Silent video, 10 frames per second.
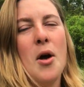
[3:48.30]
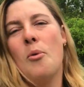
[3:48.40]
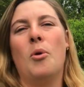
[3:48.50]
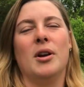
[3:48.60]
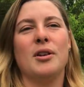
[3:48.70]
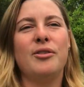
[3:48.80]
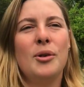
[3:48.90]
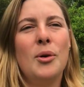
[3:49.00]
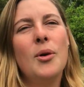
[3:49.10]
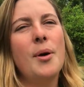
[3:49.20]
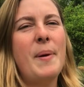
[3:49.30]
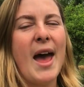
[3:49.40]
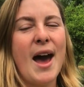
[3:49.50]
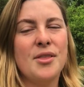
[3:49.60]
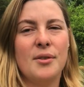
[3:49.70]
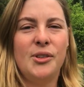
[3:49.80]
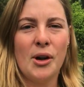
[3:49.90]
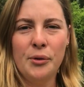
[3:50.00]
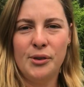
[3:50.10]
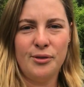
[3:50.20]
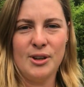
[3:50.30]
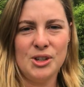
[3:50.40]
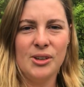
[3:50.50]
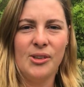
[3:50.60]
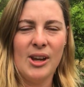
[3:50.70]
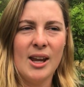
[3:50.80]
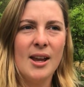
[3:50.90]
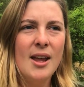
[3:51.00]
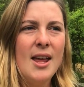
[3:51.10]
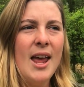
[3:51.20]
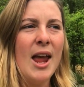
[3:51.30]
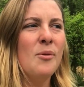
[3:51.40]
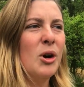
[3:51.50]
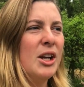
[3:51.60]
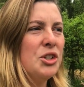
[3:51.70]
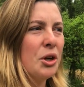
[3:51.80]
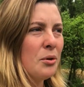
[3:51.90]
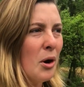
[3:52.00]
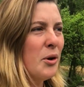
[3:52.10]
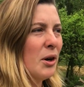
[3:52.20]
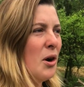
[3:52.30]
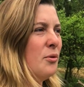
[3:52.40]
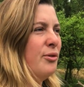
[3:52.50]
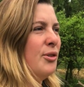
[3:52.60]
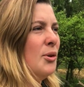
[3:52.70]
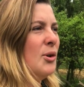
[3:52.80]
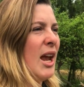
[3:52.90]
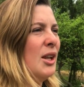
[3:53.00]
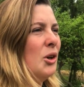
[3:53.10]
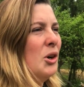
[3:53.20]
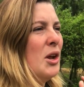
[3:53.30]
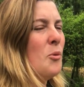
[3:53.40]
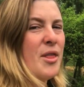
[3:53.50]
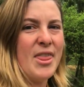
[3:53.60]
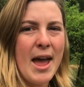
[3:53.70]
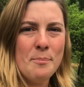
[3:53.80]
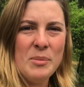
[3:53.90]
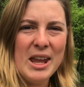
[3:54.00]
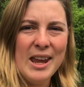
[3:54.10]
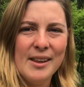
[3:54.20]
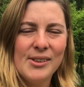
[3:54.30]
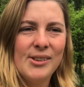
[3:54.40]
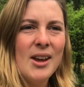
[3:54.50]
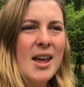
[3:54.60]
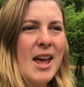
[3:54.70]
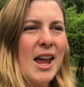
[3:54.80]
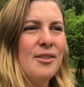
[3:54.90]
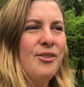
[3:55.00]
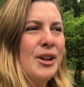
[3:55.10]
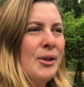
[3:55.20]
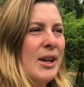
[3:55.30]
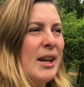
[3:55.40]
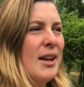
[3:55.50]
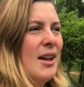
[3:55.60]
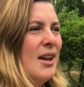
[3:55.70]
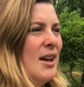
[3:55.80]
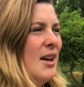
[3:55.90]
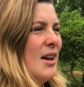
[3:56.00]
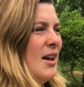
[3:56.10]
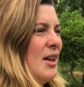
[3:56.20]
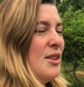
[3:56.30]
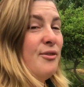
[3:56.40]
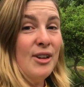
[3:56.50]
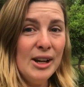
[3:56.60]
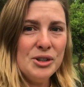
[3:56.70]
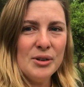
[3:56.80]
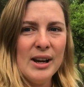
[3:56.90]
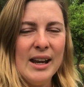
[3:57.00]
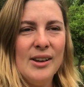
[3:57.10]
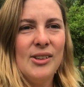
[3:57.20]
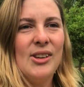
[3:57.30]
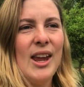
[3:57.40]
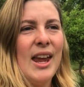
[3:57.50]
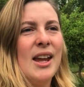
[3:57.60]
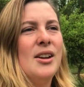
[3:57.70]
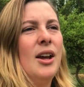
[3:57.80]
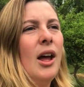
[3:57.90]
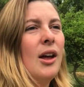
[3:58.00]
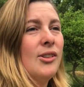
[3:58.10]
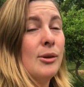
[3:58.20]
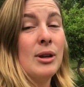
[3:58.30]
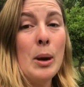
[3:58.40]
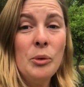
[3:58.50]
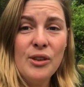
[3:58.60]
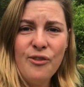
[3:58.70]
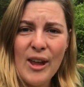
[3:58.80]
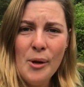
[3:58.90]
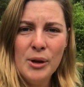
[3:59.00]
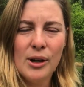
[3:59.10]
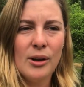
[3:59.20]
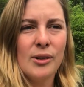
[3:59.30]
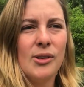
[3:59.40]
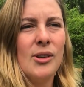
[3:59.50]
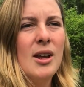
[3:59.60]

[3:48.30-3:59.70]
wonderful path of self-sufficiency and wanting to grow your own food and learning what that means and feeling the victories and sometimes the failures